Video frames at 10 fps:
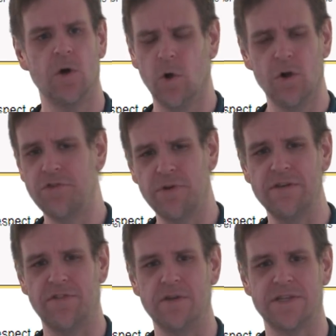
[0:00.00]
all three
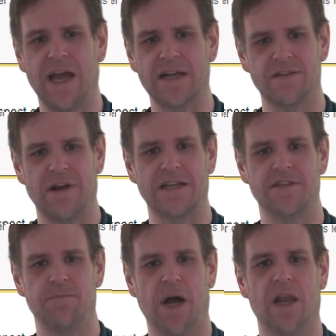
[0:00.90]
of those acts are
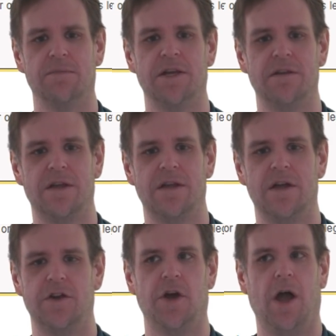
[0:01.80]
acts of Parliament,
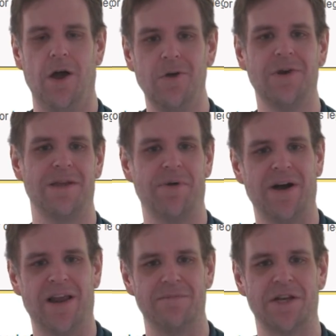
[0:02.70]
and only
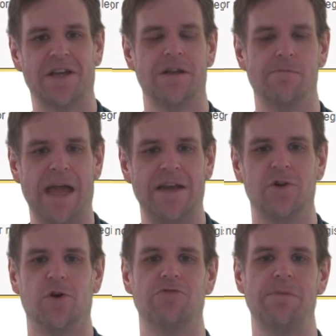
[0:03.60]
Parliament can
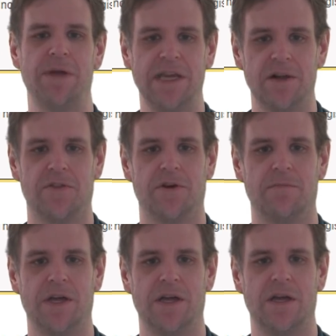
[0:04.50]
amend or repeal
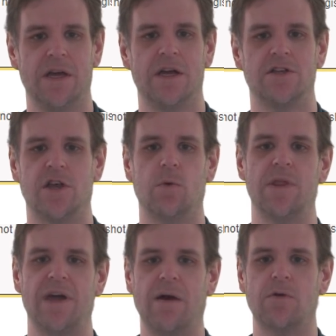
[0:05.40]
them. So
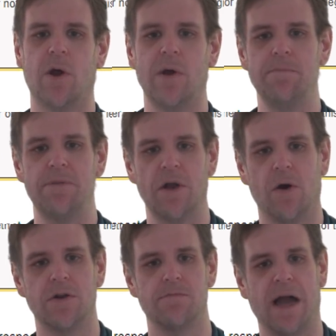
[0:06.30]
without going
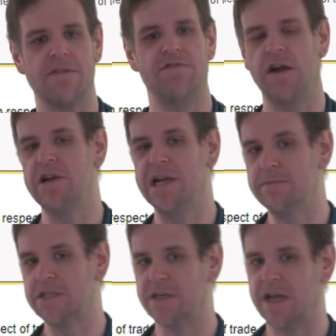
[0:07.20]
beyond my very
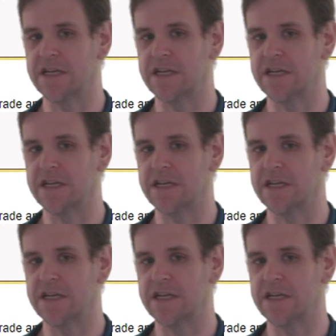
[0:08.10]
limited